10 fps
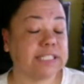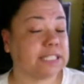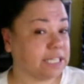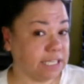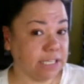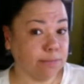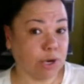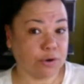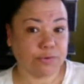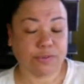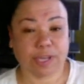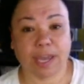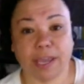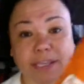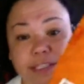Temu.
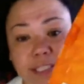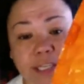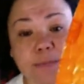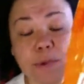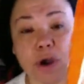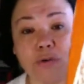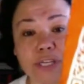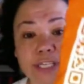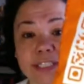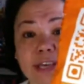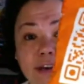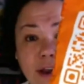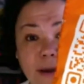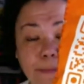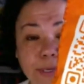Okay, Temu is a
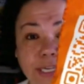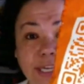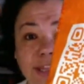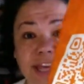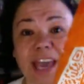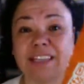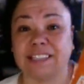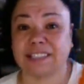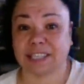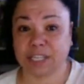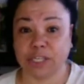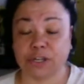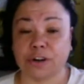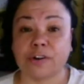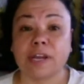company that is
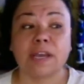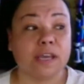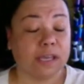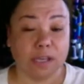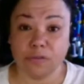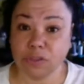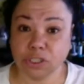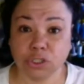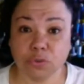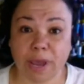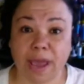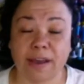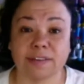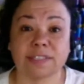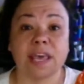here in the
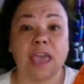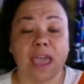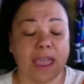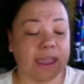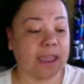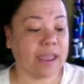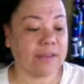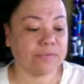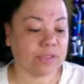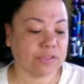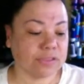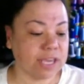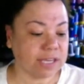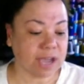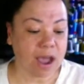US, and
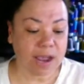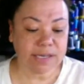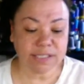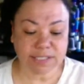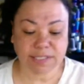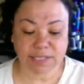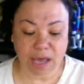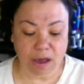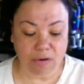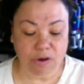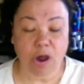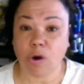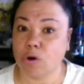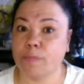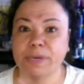they kind of sell a
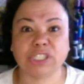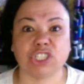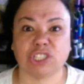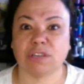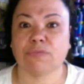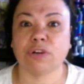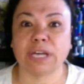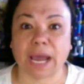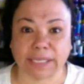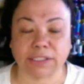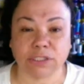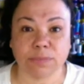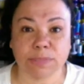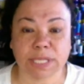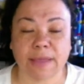whole bunch of different
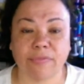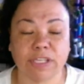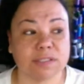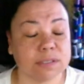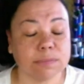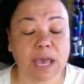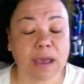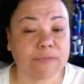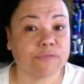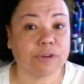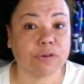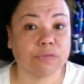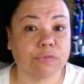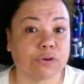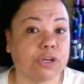items, and they seem to have
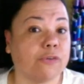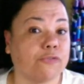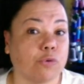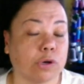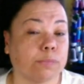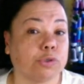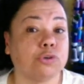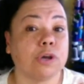very affordable